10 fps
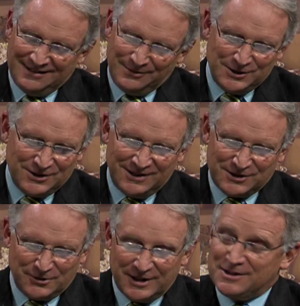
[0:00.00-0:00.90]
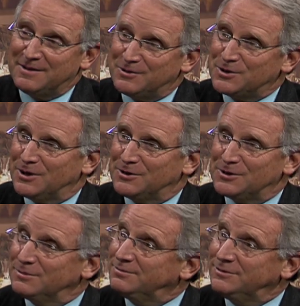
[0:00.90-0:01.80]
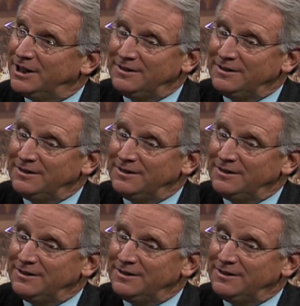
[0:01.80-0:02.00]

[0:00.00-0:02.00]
would say it's a great time for sellers. So Jay,